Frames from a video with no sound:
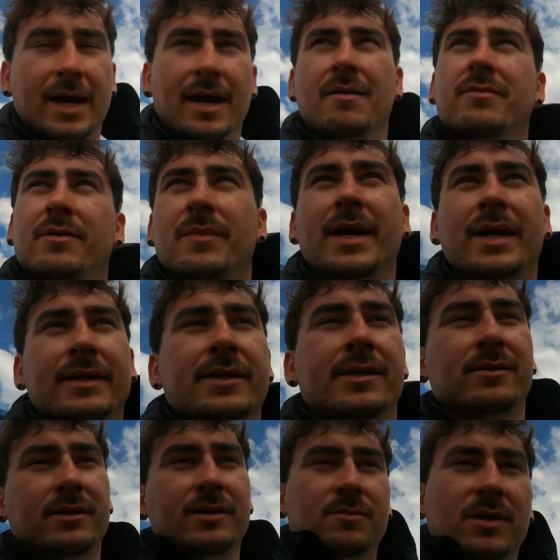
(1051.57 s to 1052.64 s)
I haven't made
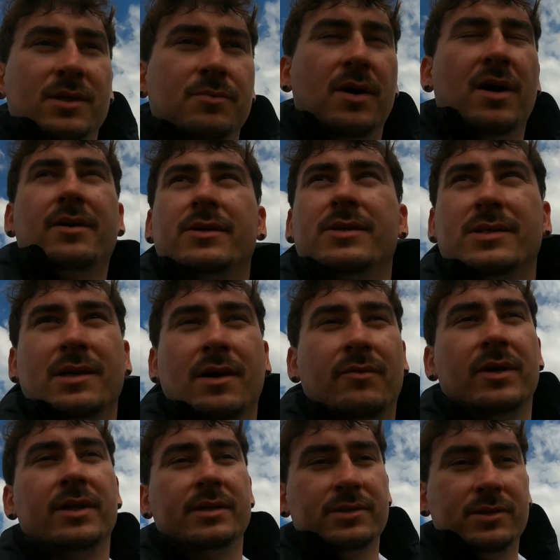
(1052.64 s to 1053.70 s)
nearly as much progress as I
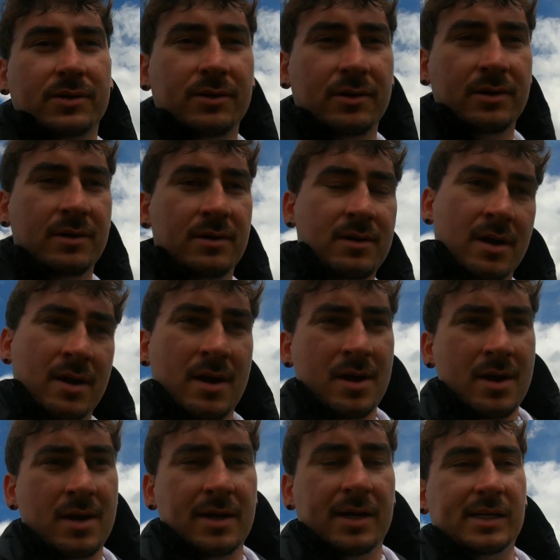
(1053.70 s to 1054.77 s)
wanted to,
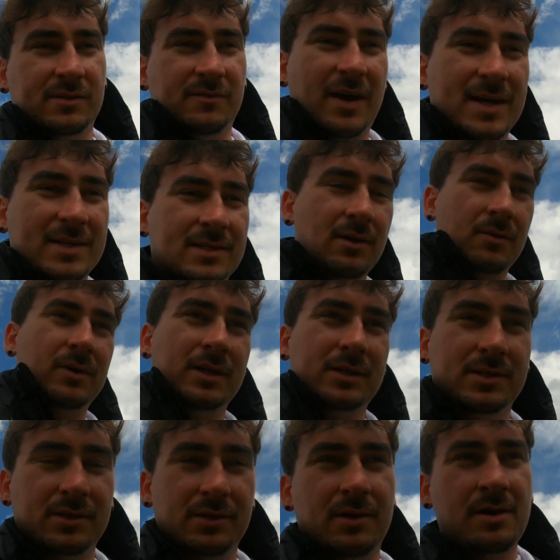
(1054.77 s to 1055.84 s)
as fast as I
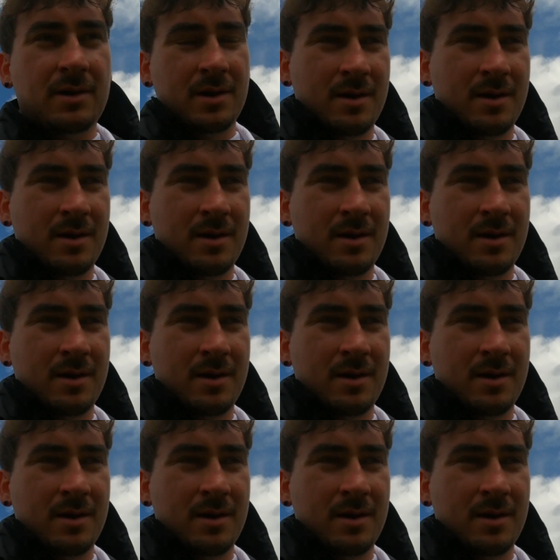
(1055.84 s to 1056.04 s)
wanted to.